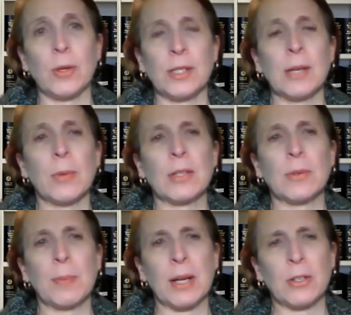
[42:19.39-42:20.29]
So it's not,
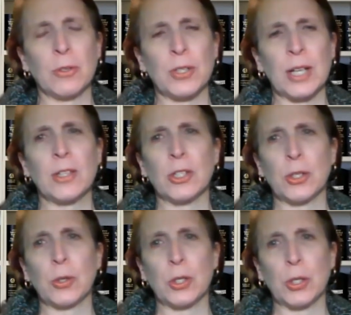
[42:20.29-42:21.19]
but I understand
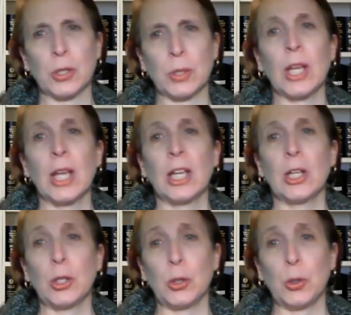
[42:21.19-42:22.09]
this,
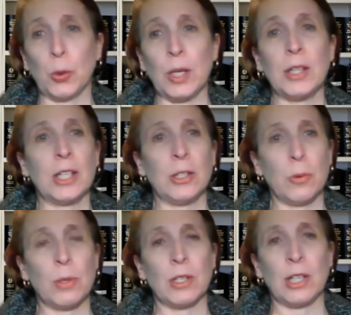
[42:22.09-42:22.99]
you're in
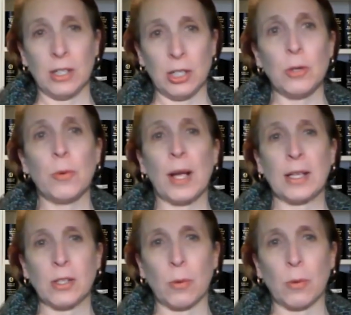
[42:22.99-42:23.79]
the U.S.